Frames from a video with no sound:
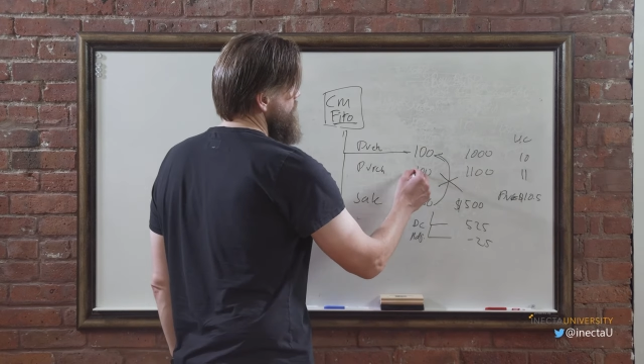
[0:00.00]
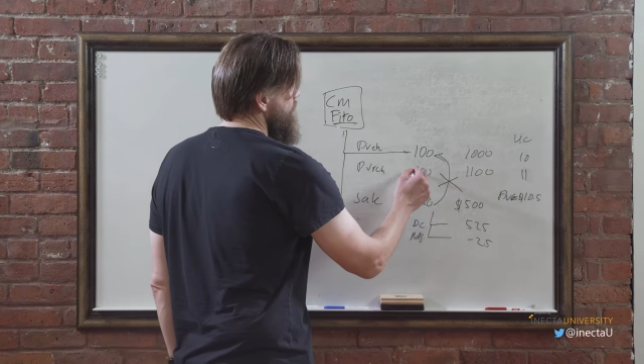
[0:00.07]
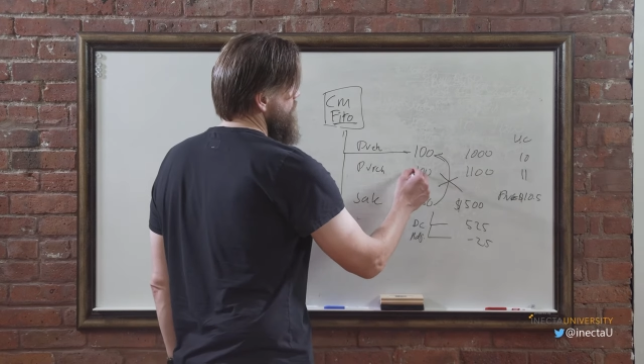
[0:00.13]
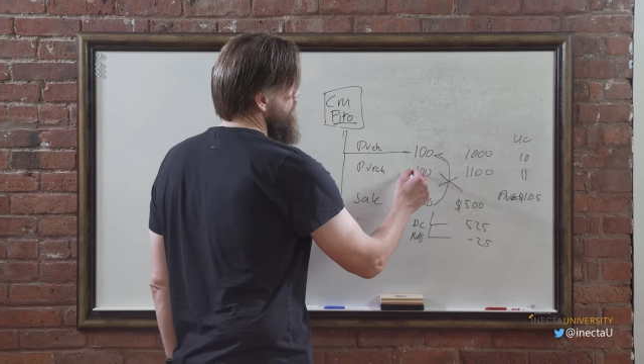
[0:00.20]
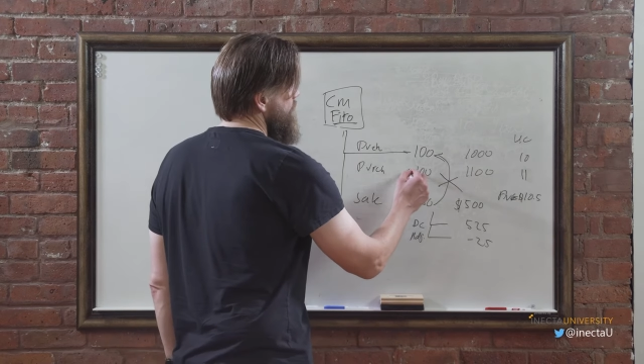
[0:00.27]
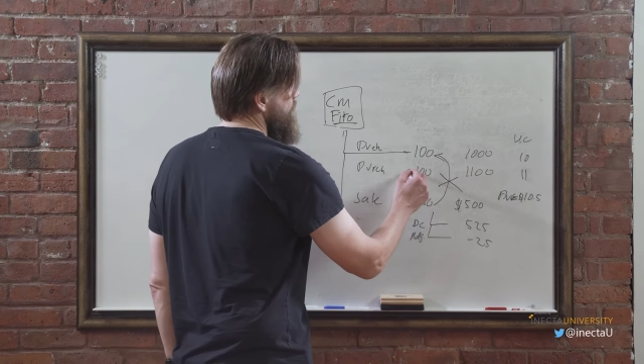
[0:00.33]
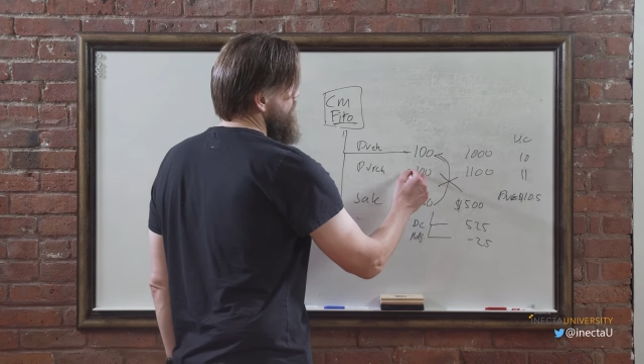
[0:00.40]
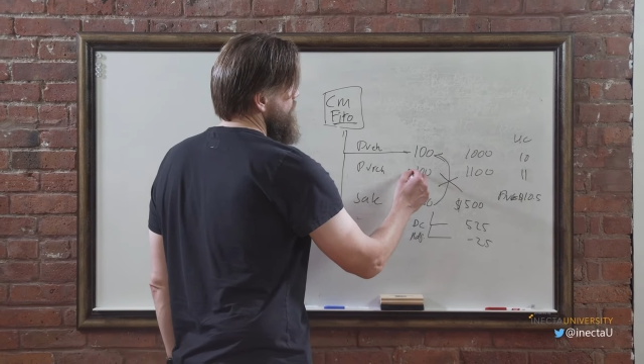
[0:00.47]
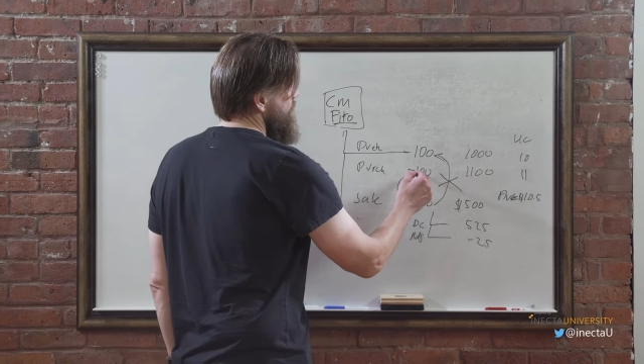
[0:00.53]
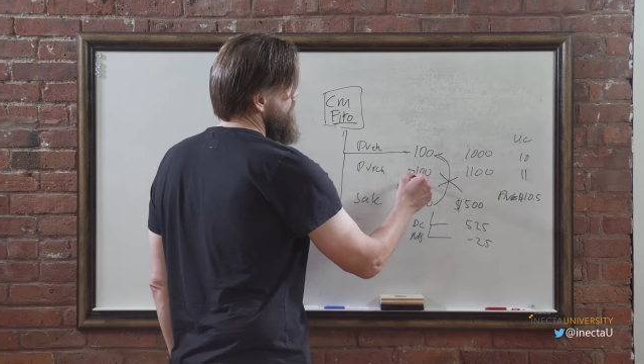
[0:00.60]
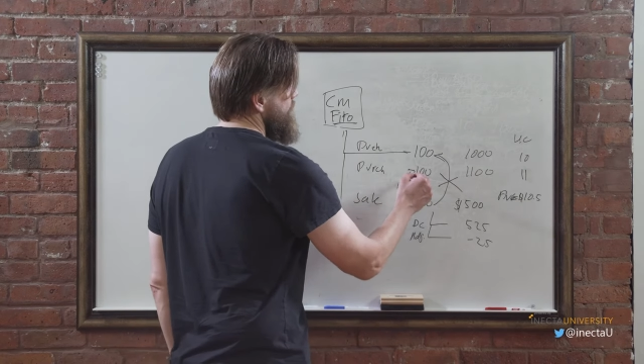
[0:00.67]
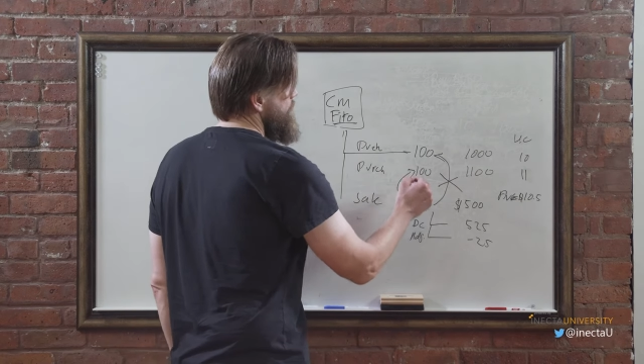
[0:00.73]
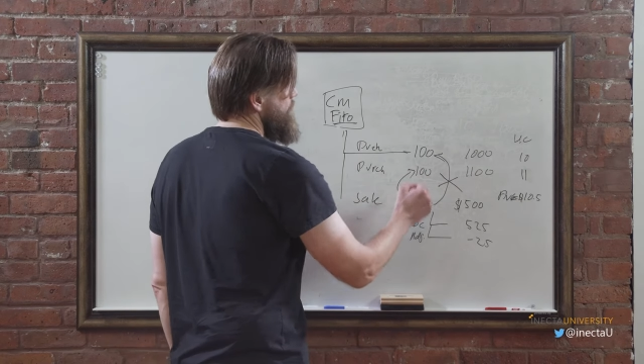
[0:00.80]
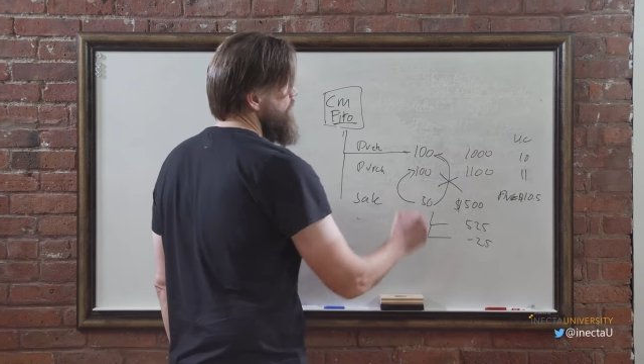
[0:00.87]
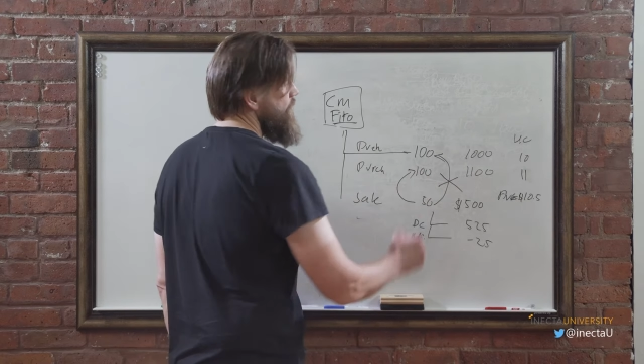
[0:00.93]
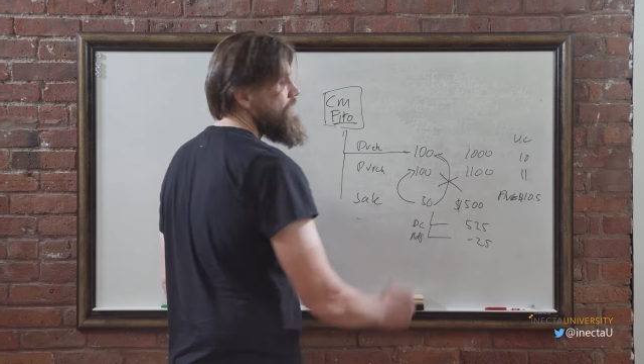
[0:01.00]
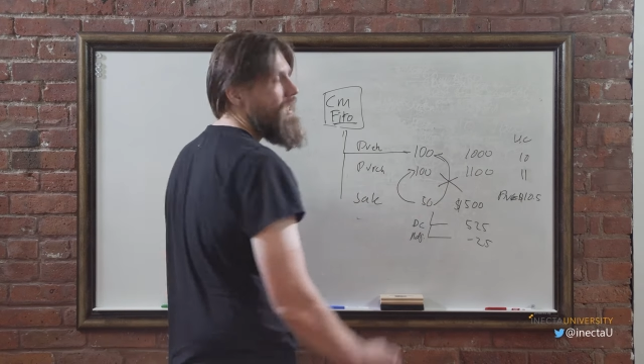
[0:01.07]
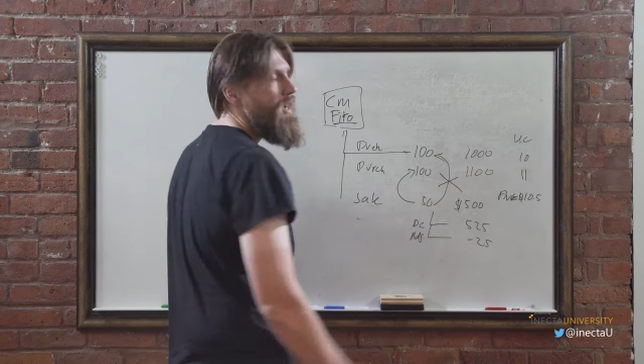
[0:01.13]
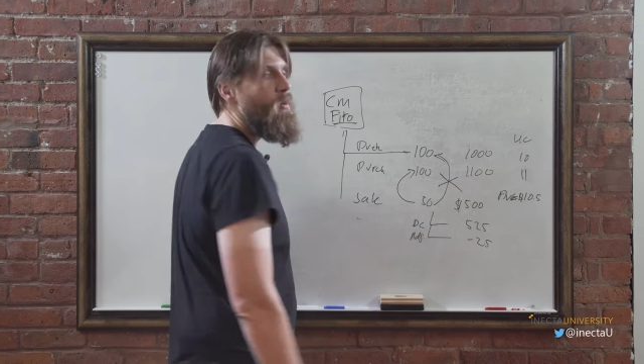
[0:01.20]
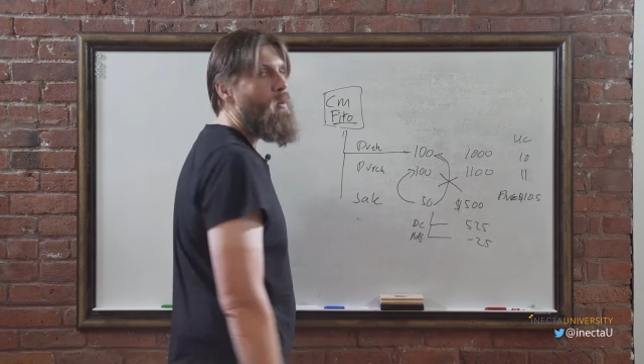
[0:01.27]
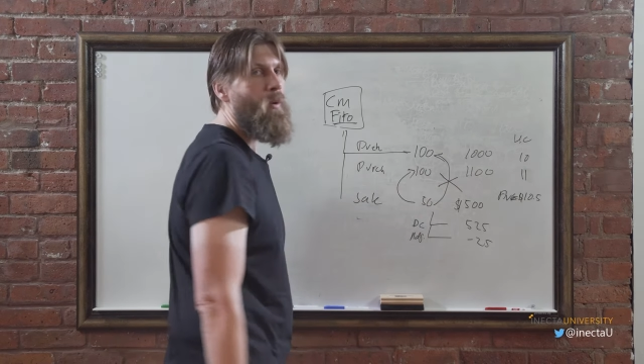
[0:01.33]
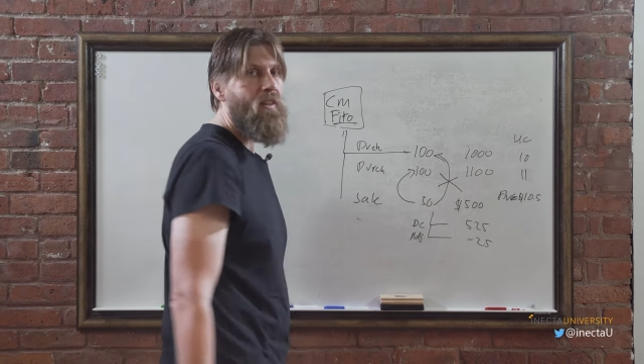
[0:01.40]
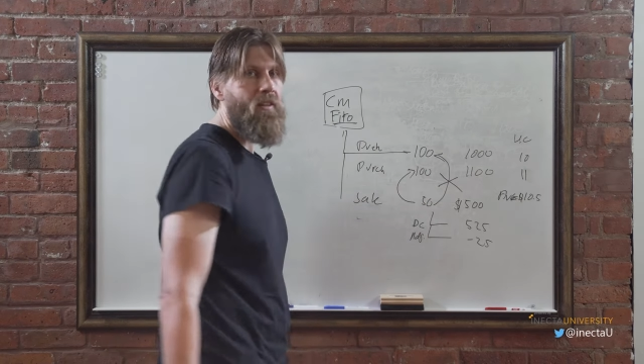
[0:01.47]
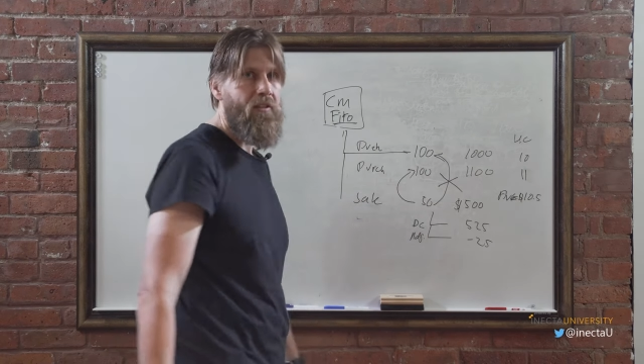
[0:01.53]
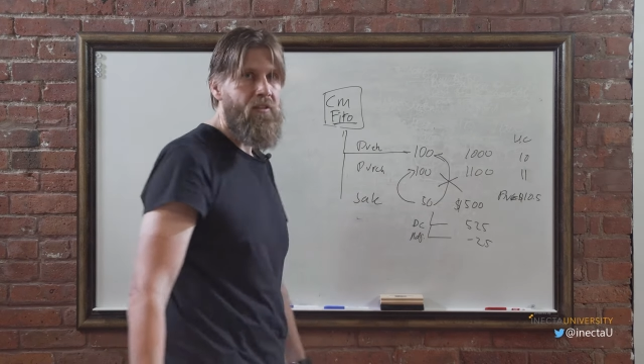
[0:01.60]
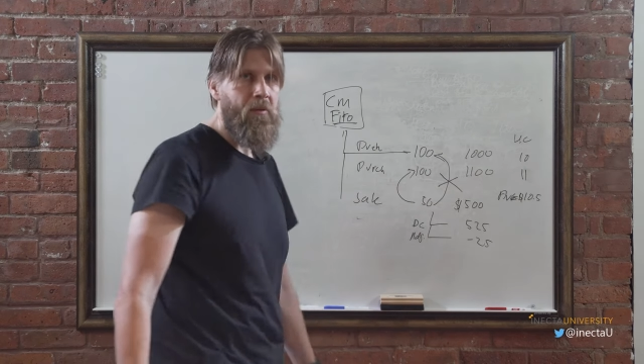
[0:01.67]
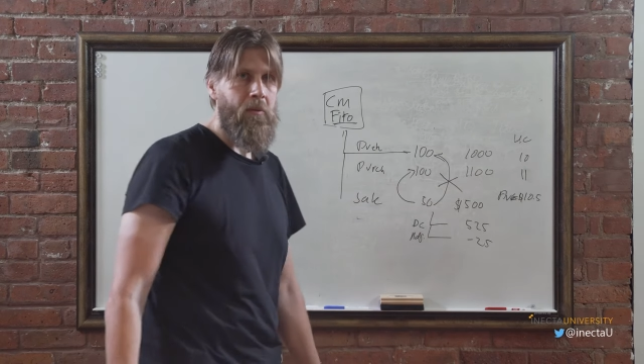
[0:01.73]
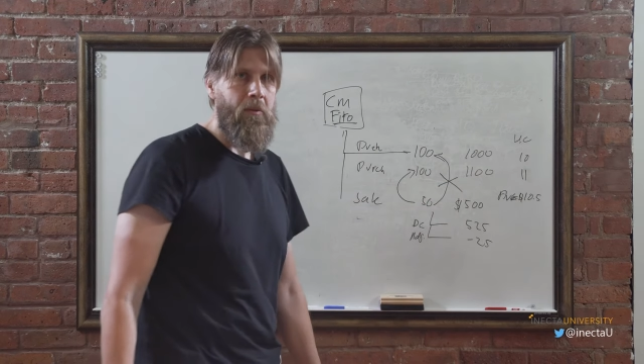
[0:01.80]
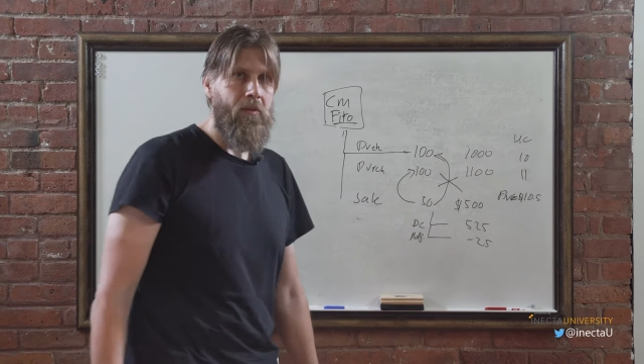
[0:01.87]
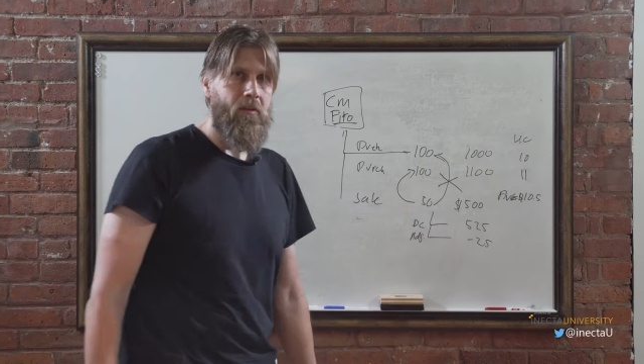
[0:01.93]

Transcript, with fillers: one because I want to.